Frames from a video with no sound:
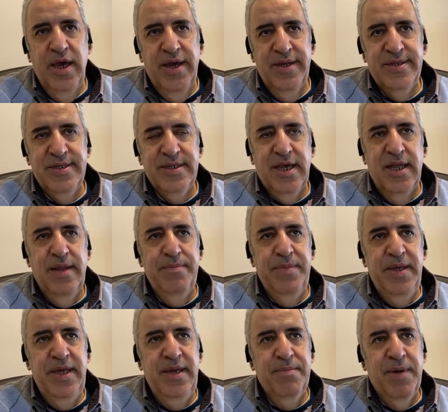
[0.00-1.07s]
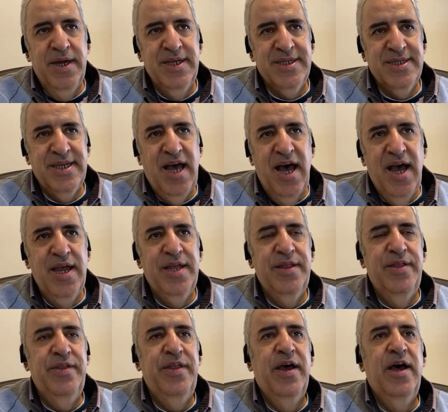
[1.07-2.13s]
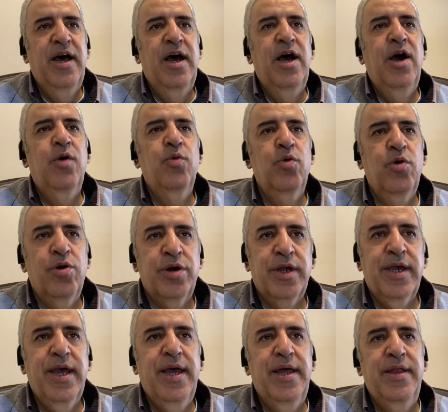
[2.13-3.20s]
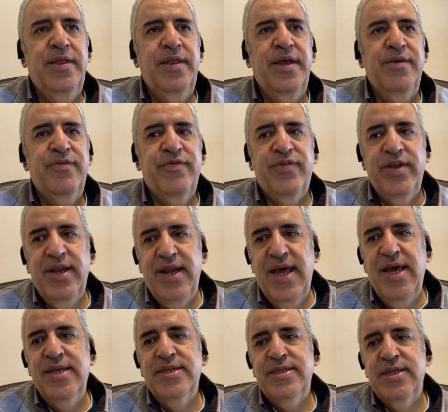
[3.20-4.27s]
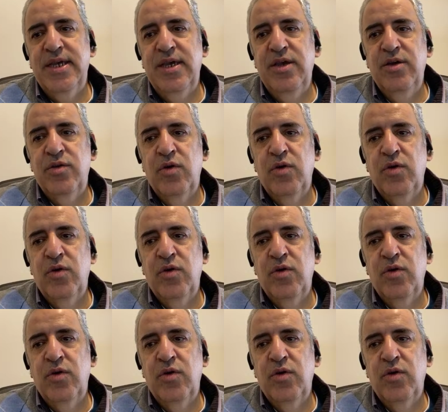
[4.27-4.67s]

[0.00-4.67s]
It's gonna be my side work and freelancing,